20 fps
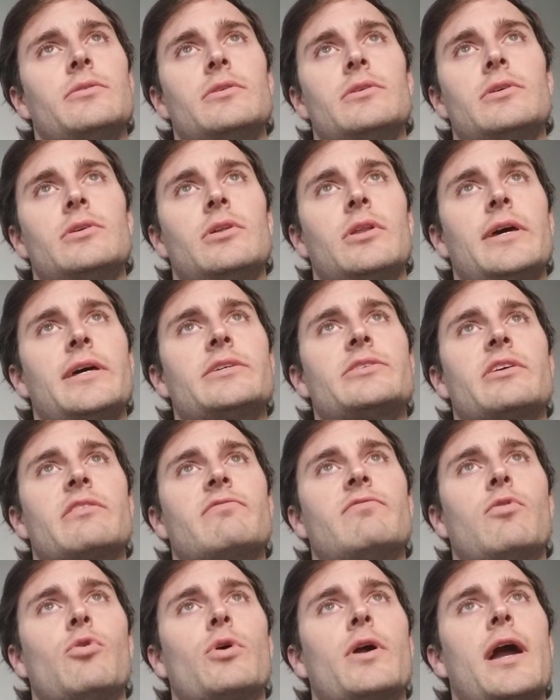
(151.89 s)
it'll last
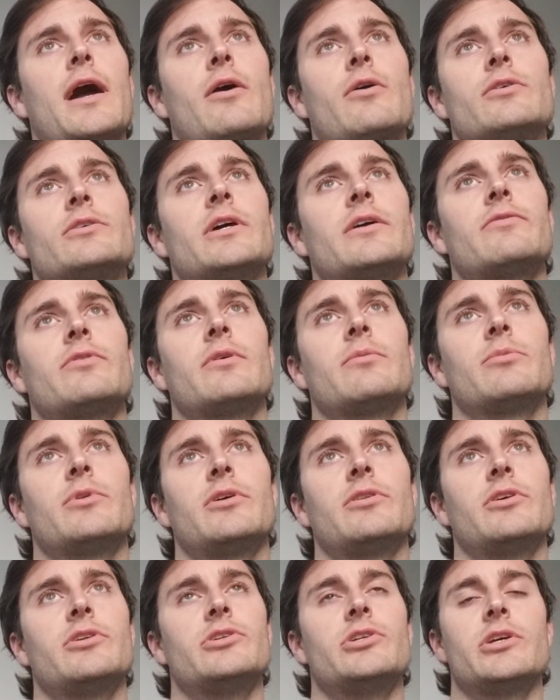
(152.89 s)
like 4 hours after I'm done
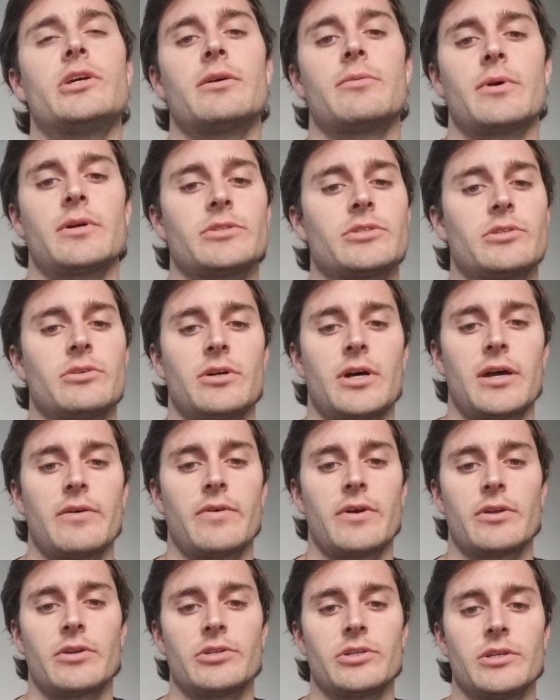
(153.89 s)
the gym, I'll still have
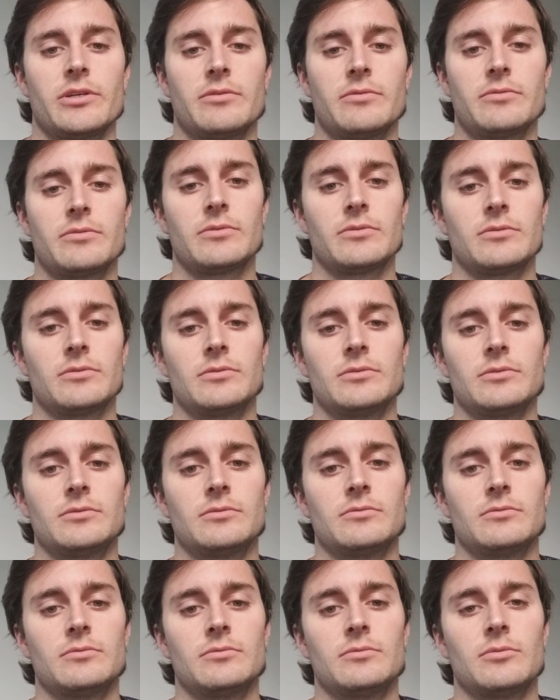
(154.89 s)
energy,
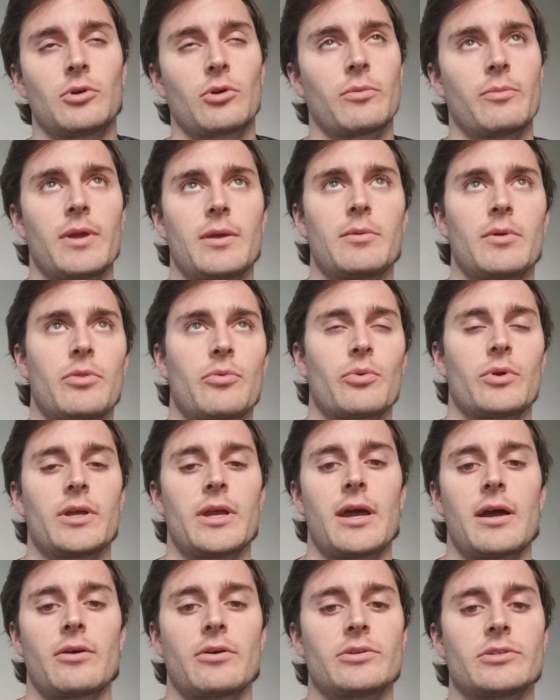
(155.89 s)
or maybe 3
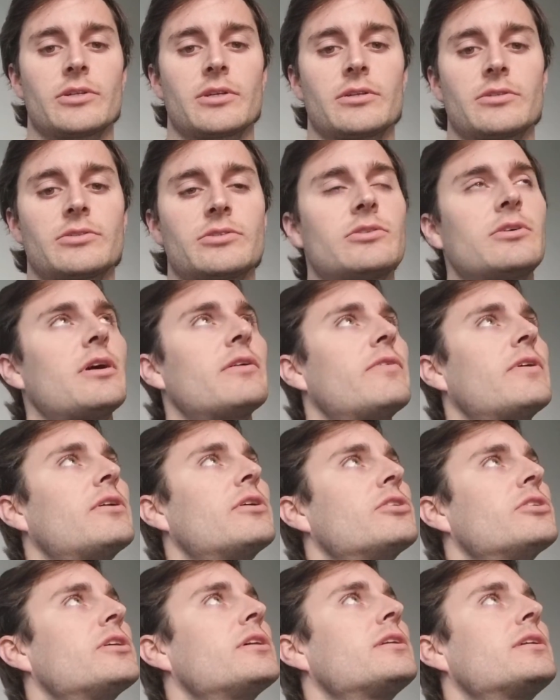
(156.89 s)
hours, and I'll still have
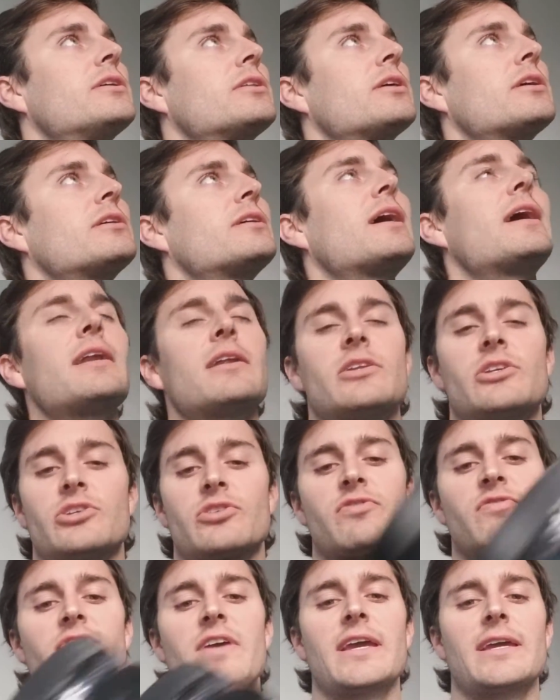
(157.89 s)
energy, and it like kind of
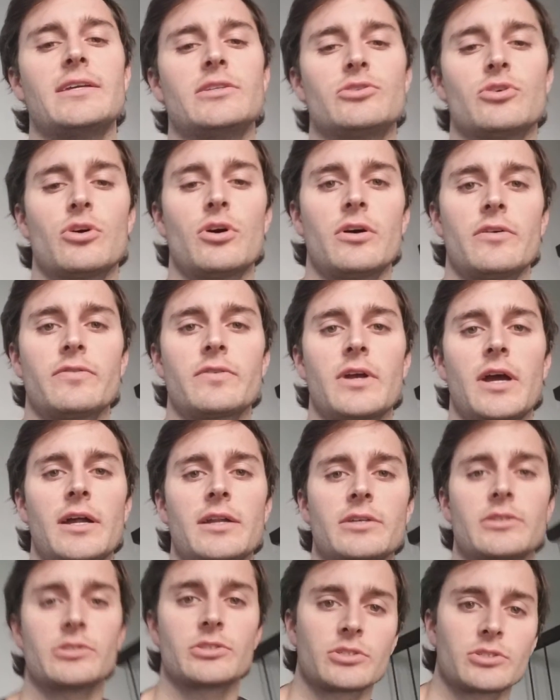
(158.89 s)
just fades off kind
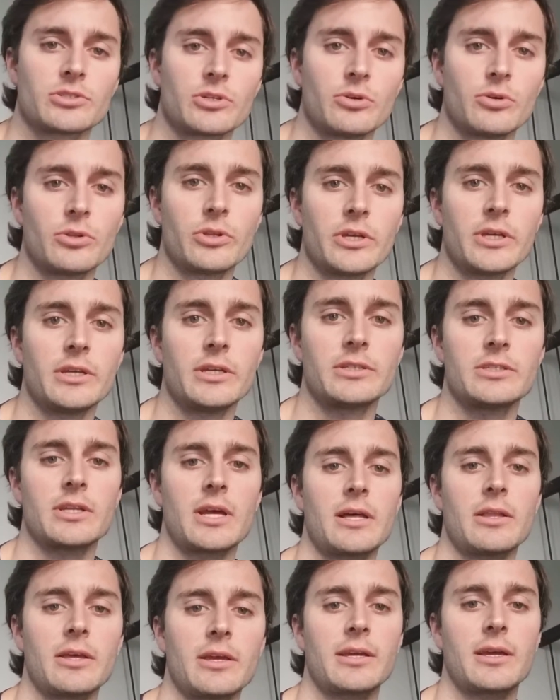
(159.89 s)
of slowly. It's
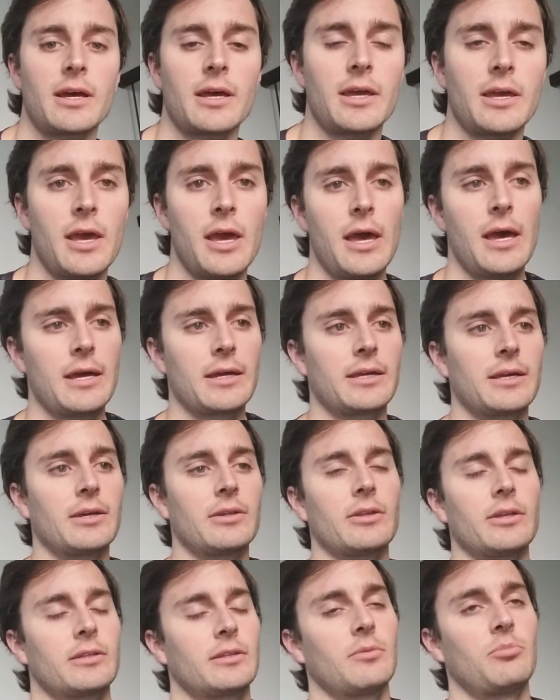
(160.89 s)
not like I get like